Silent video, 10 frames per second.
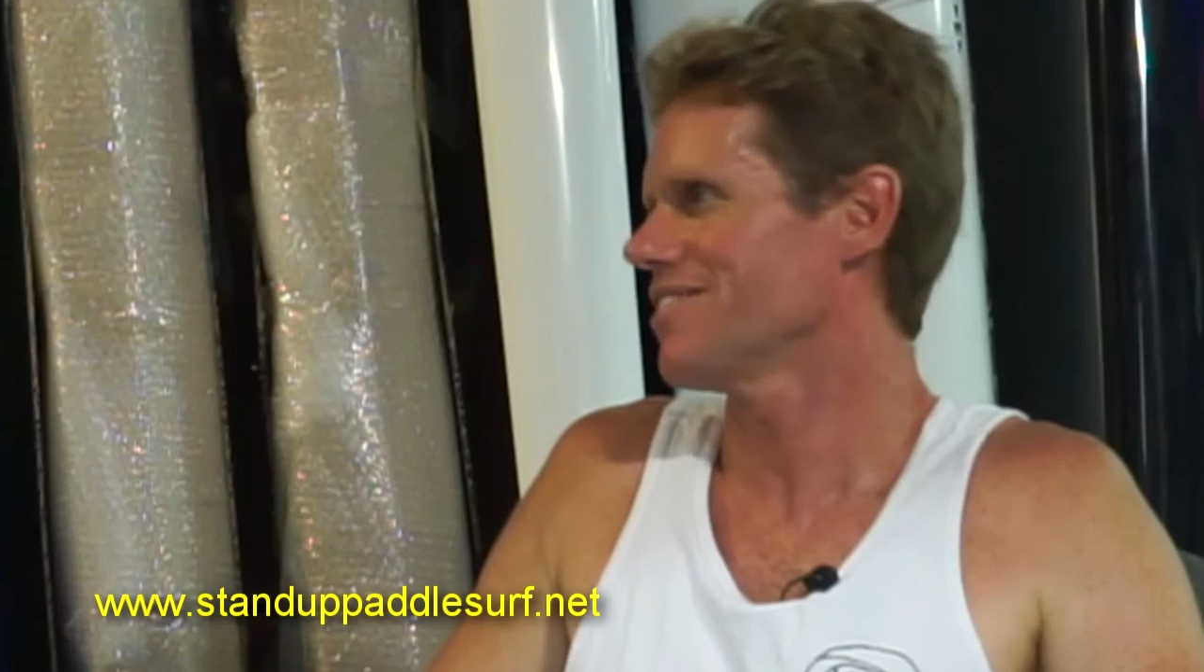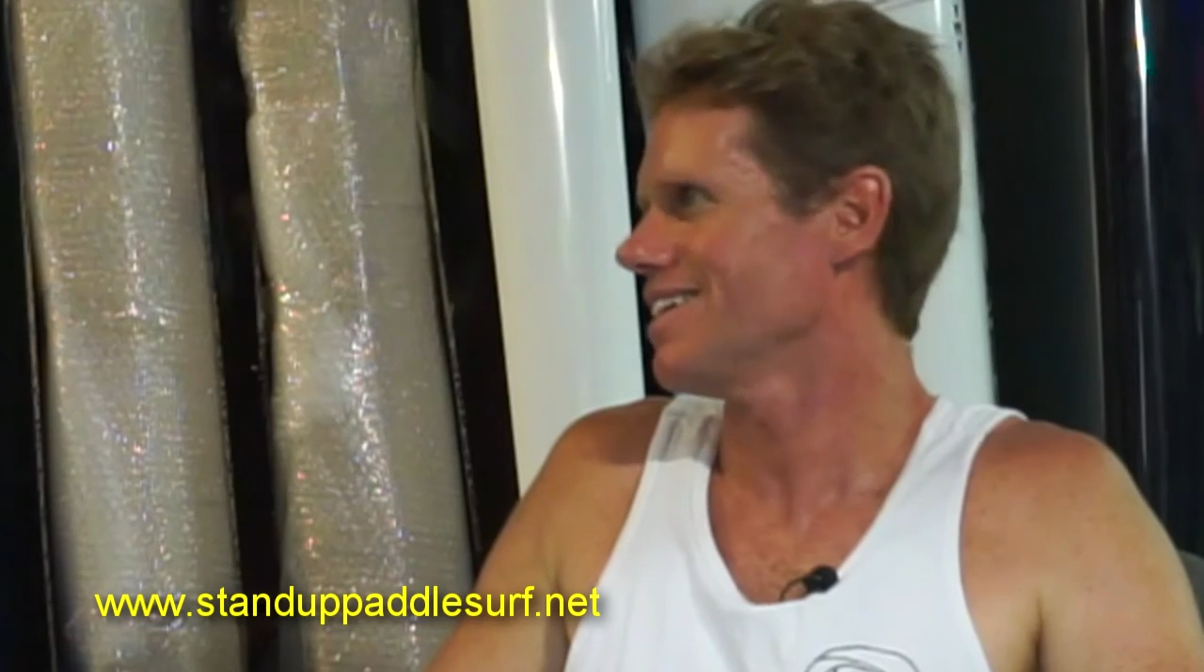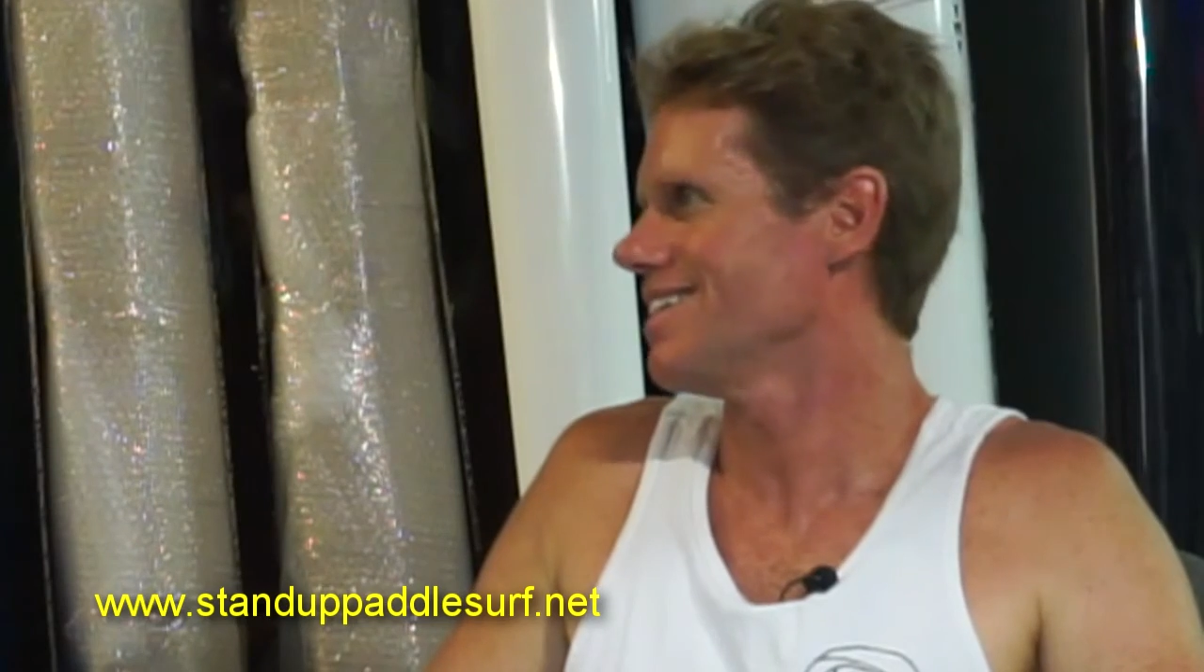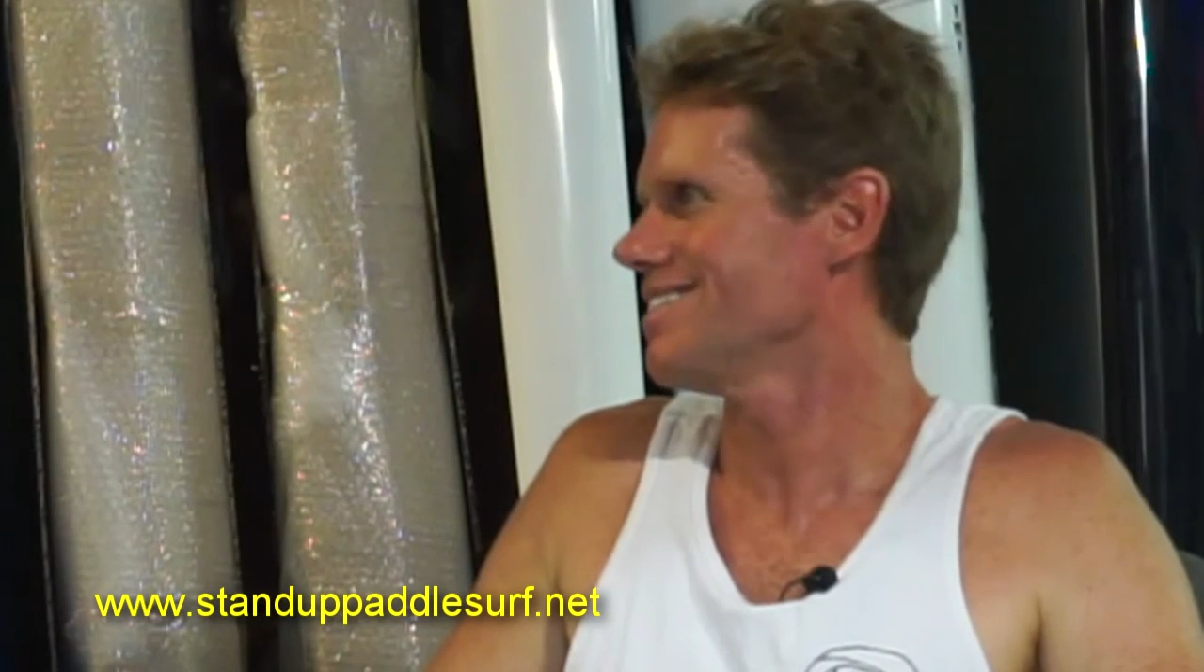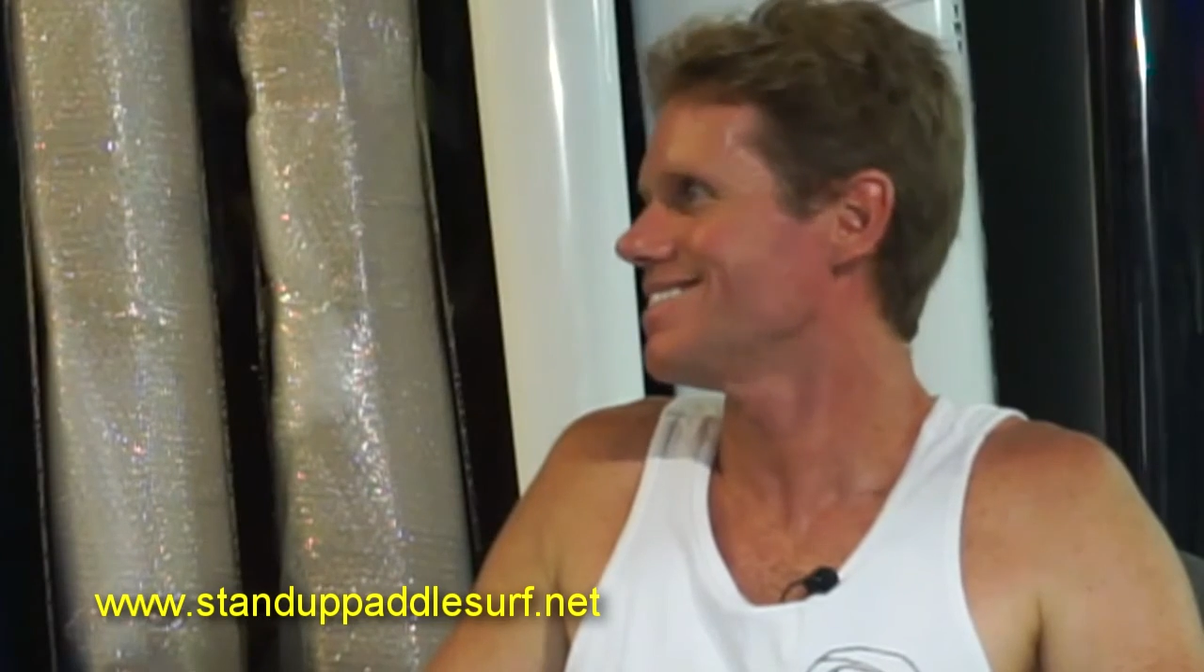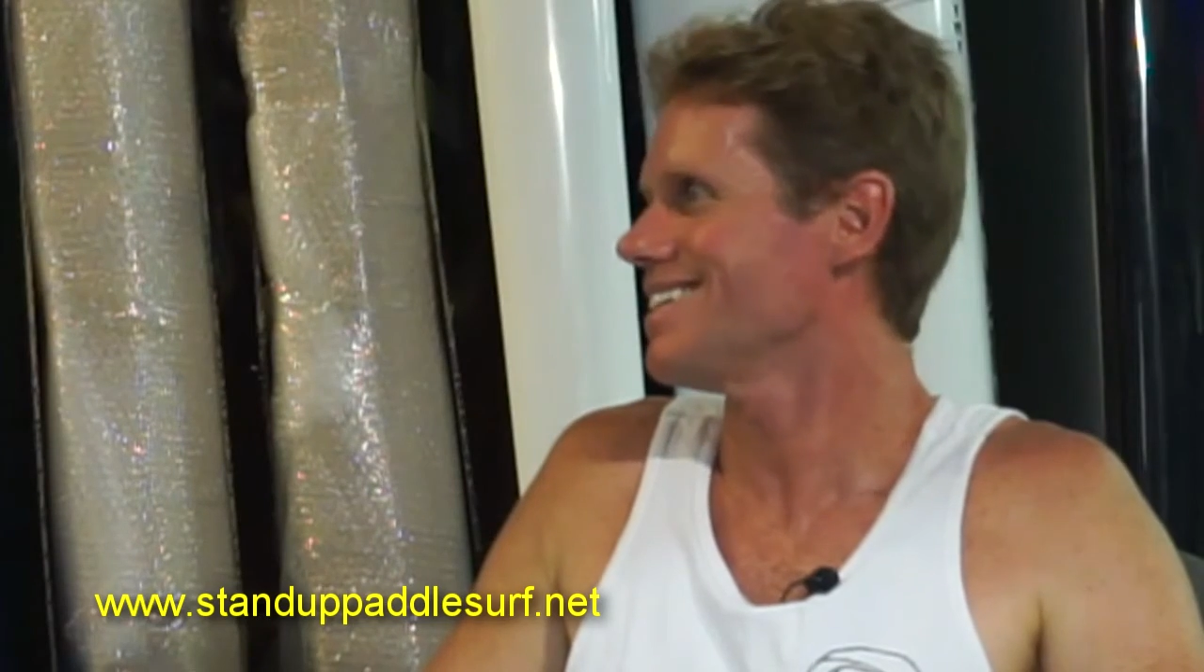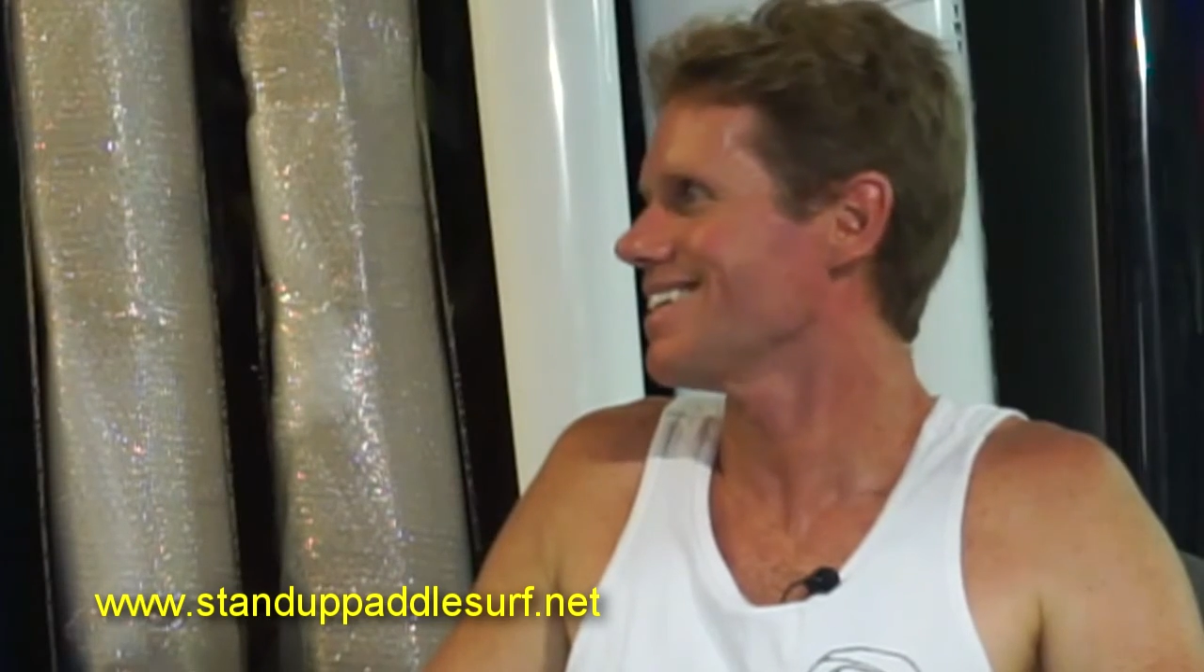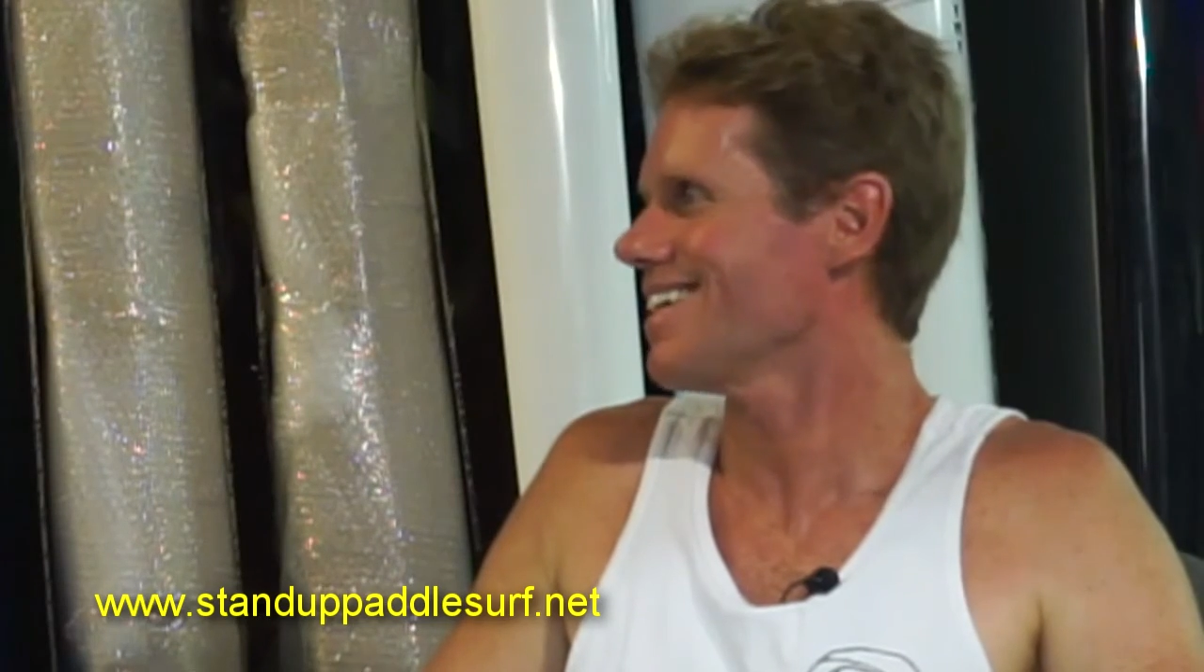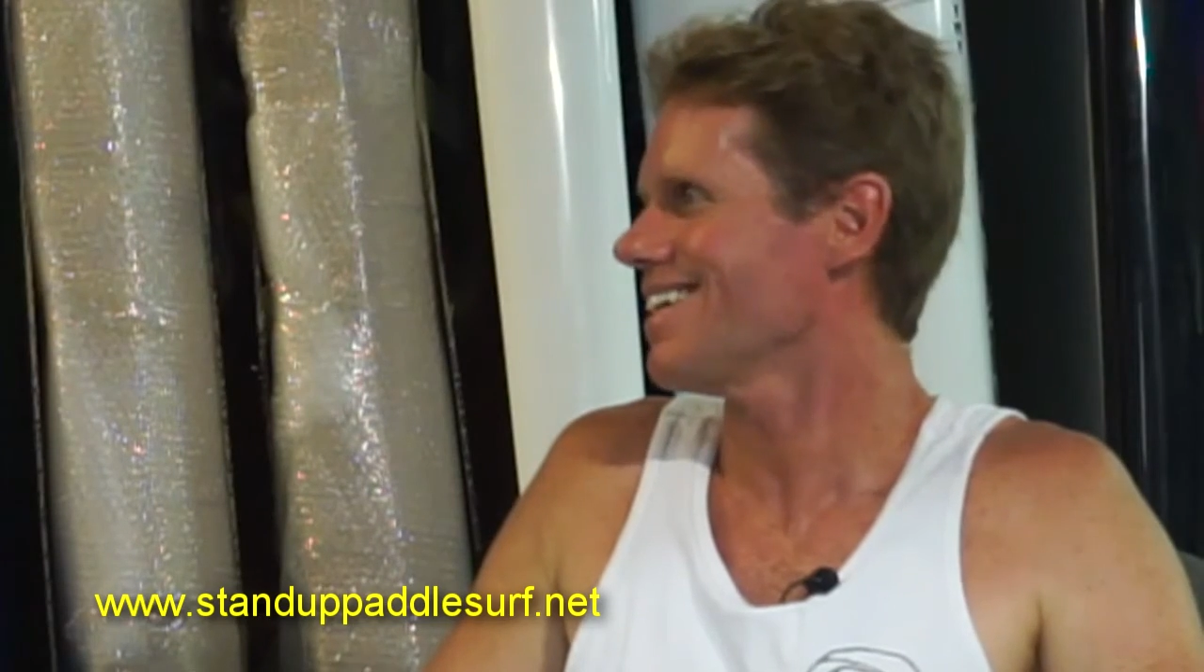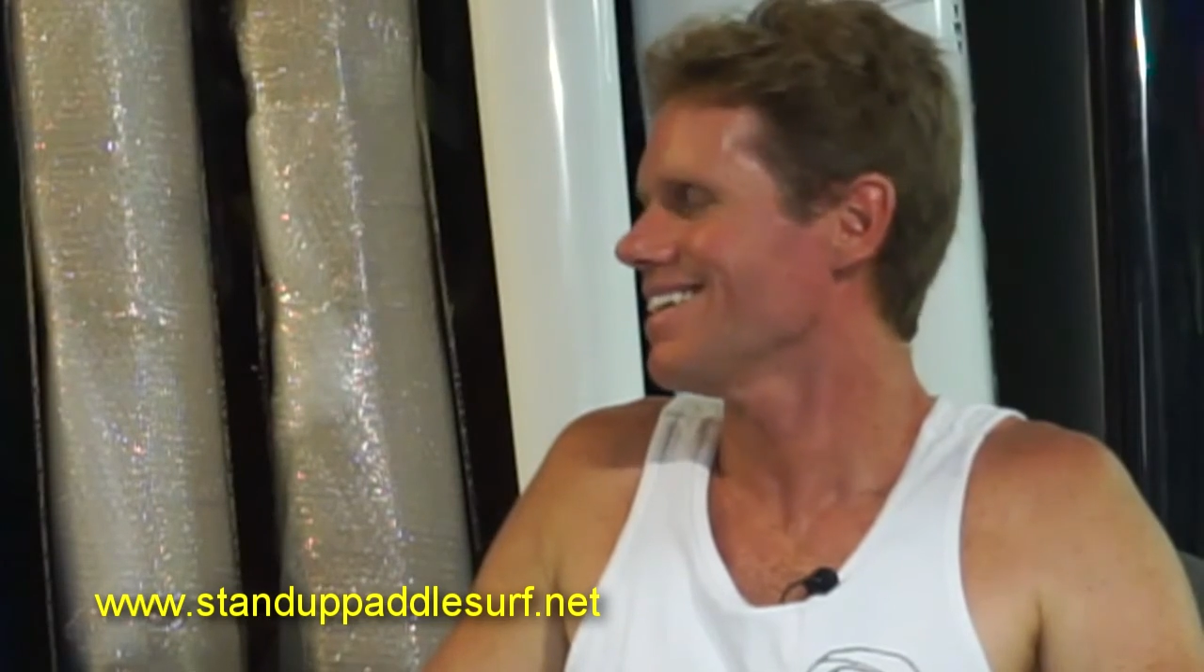get any
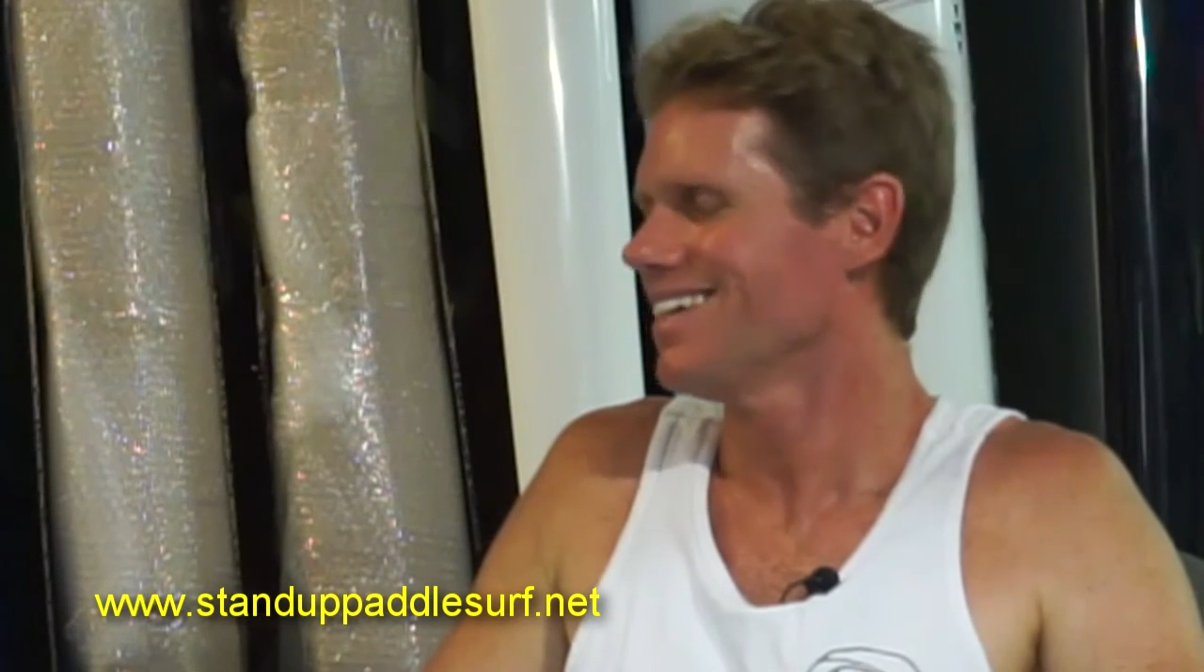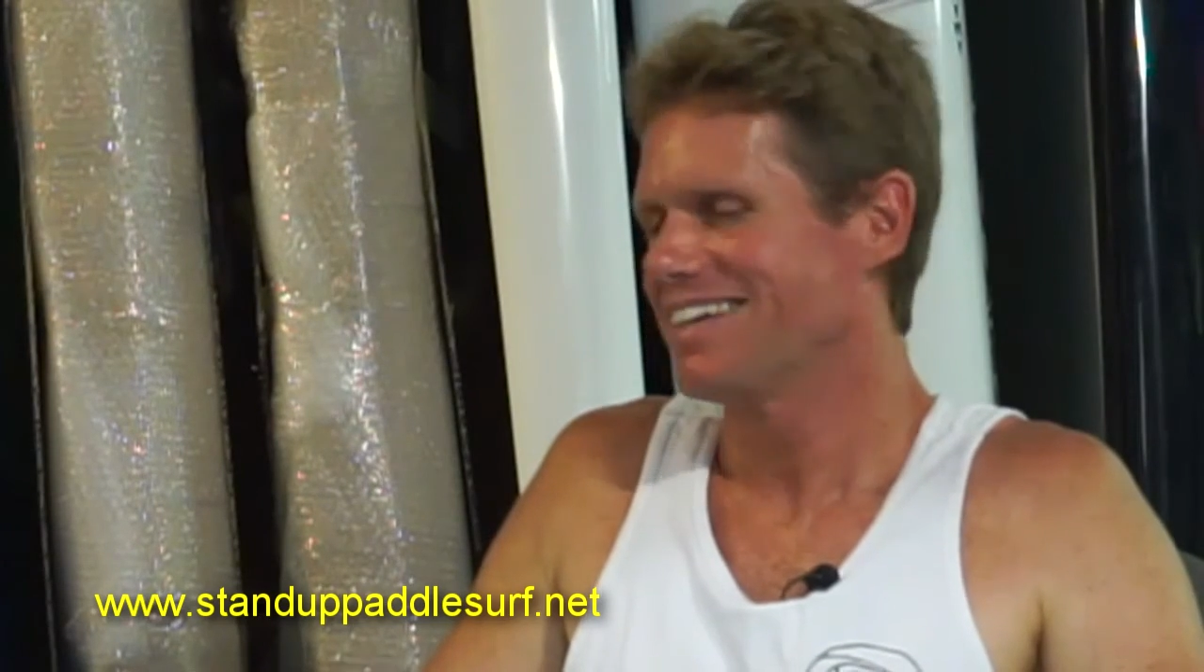stink eye.